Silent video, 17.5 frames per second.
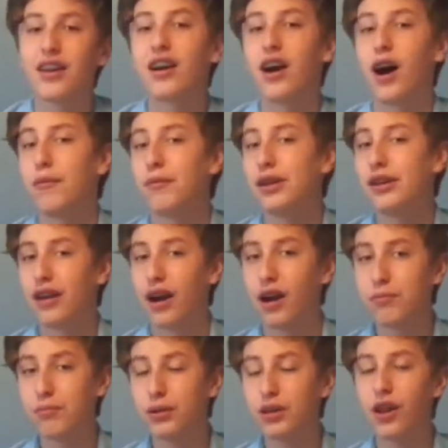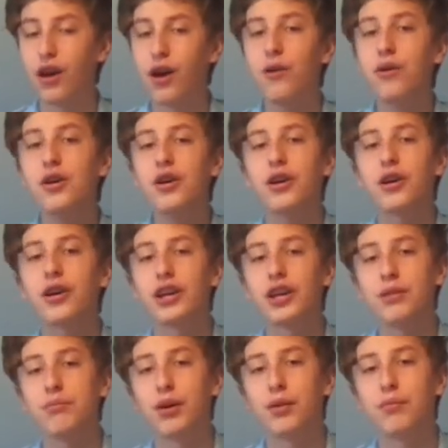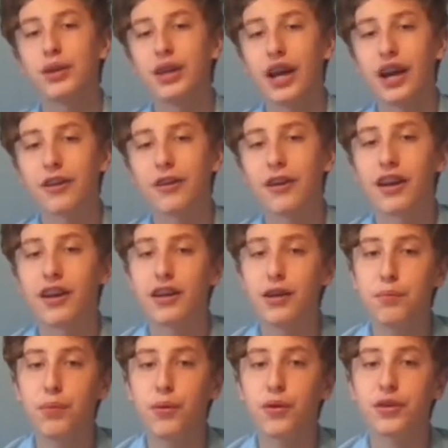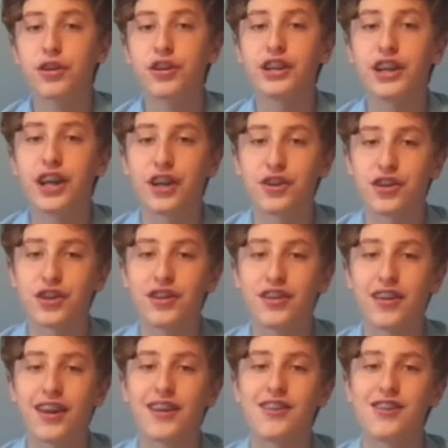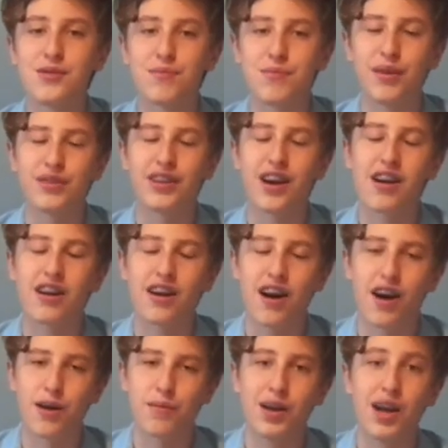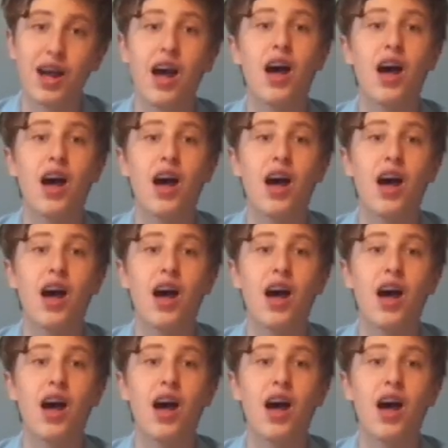comment down below or email me at creditablecreations@gmail.com.